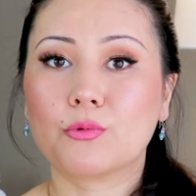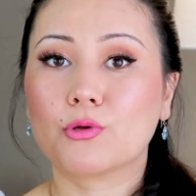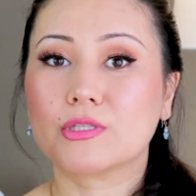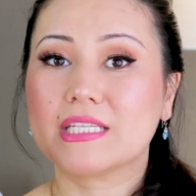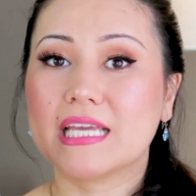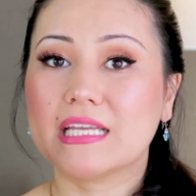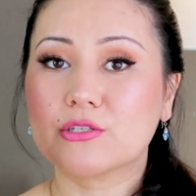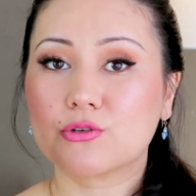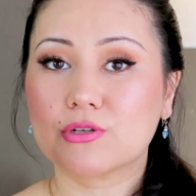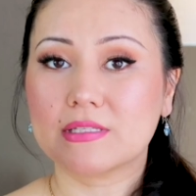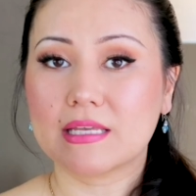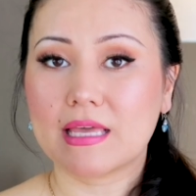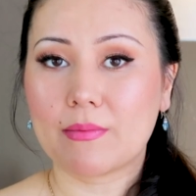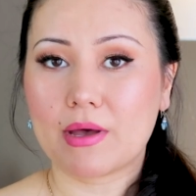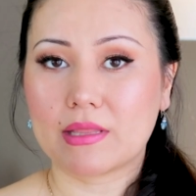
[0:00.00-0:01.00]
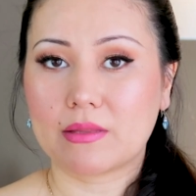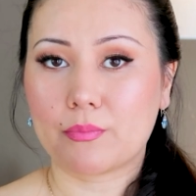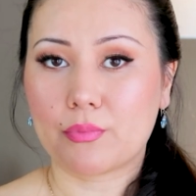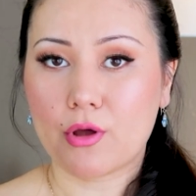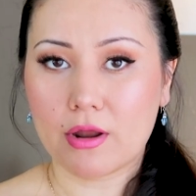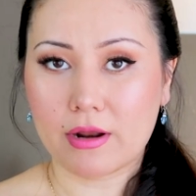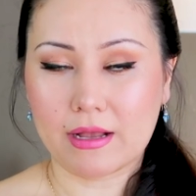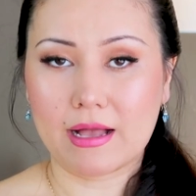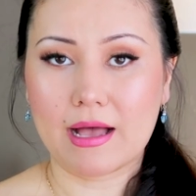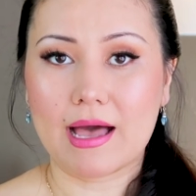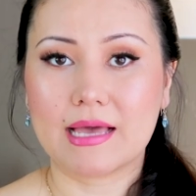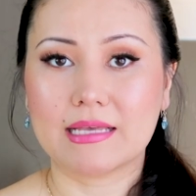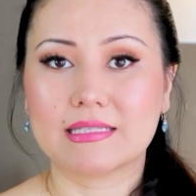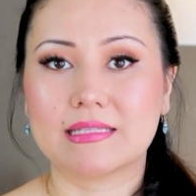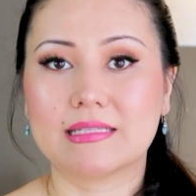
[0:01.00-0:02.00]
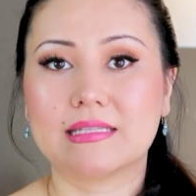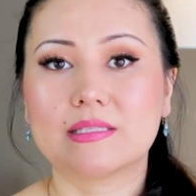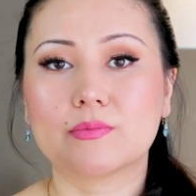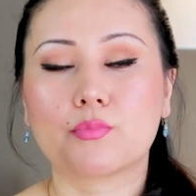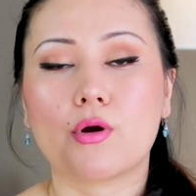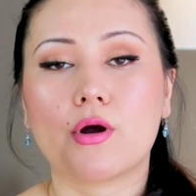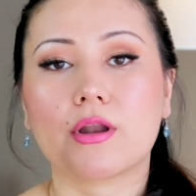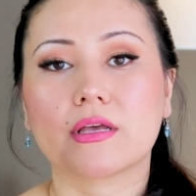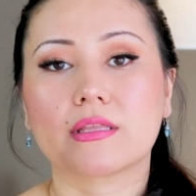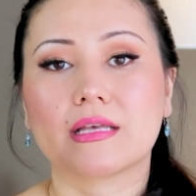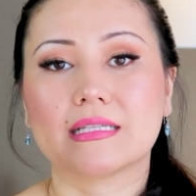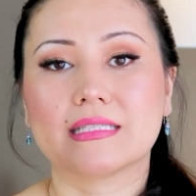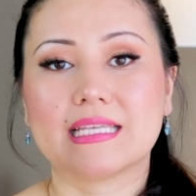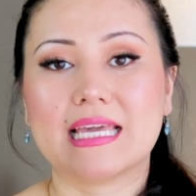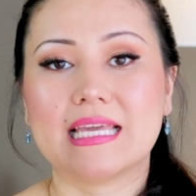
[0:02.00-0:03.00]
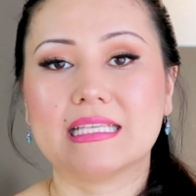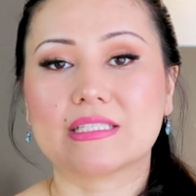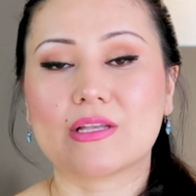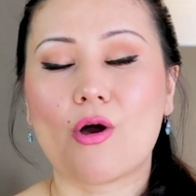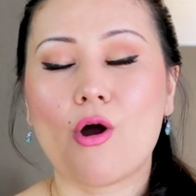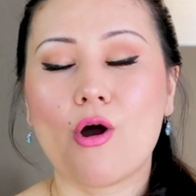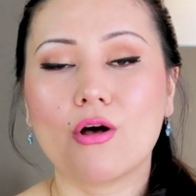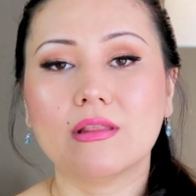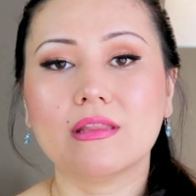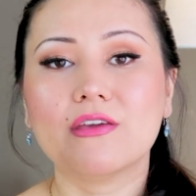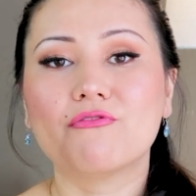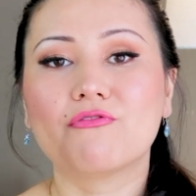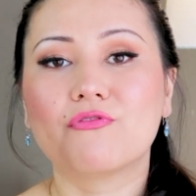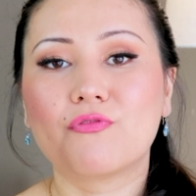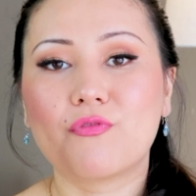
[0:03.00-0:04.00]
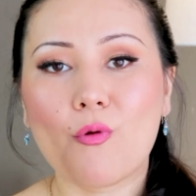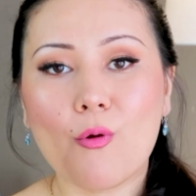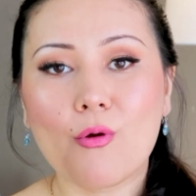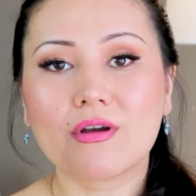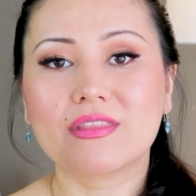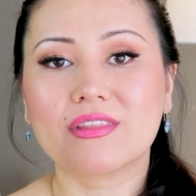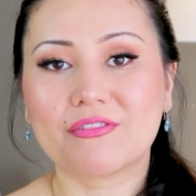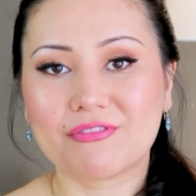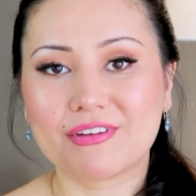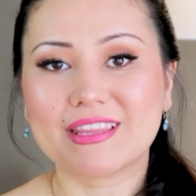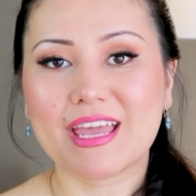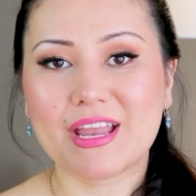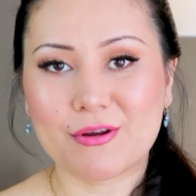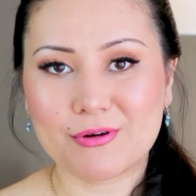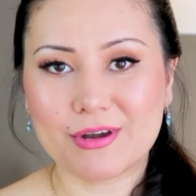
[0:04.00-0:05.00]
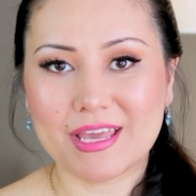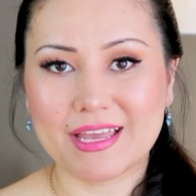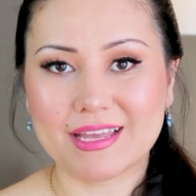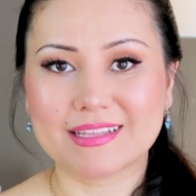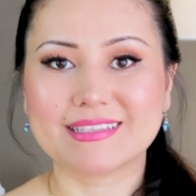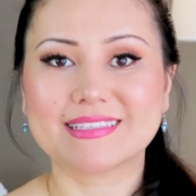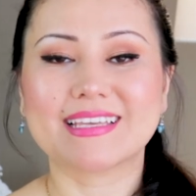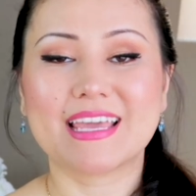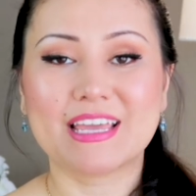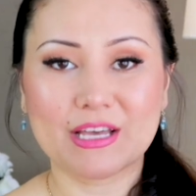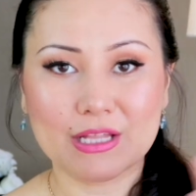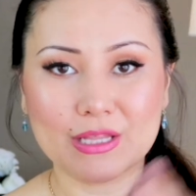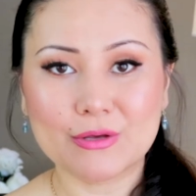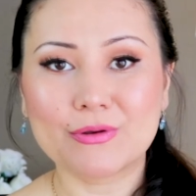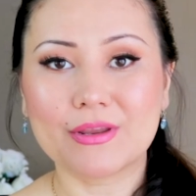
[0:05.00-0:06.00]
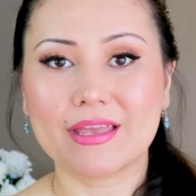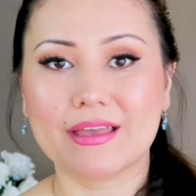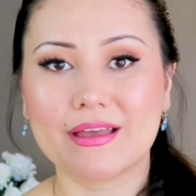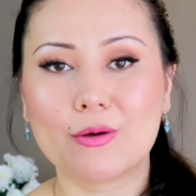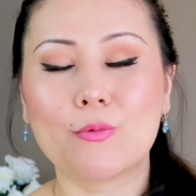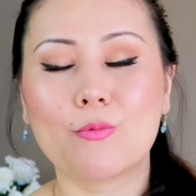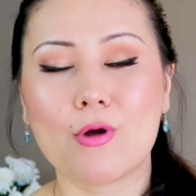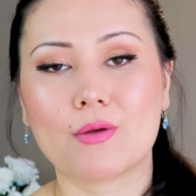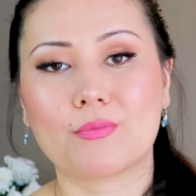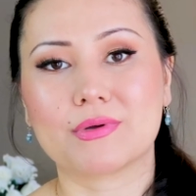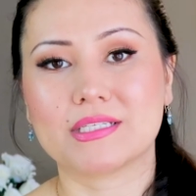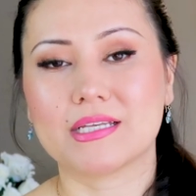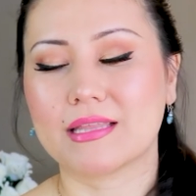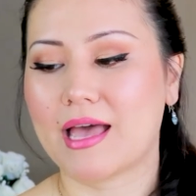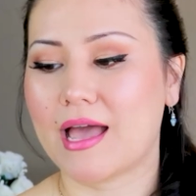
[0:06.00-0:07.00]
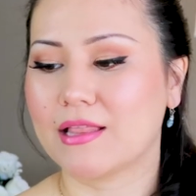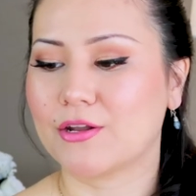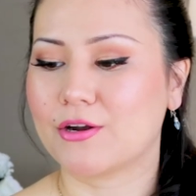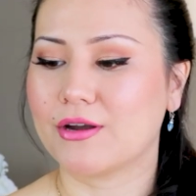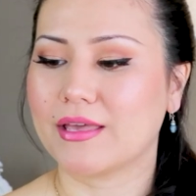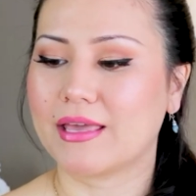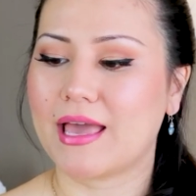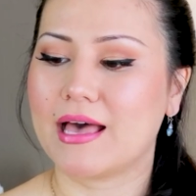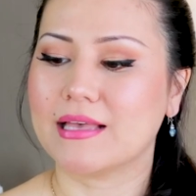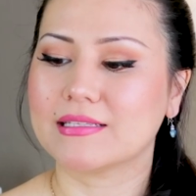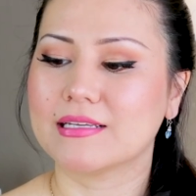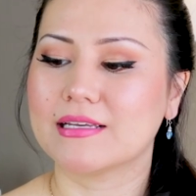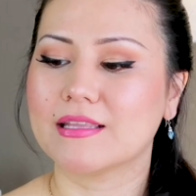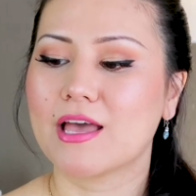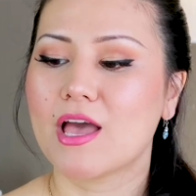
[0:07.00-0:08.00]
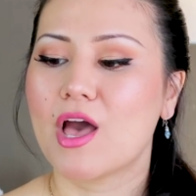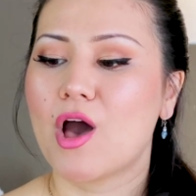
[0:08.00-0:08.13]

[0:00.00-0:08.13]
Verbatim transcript: But what's interesting about the product, guys, this product contains only 4 different ingredients, including 1% hyaluronic acid.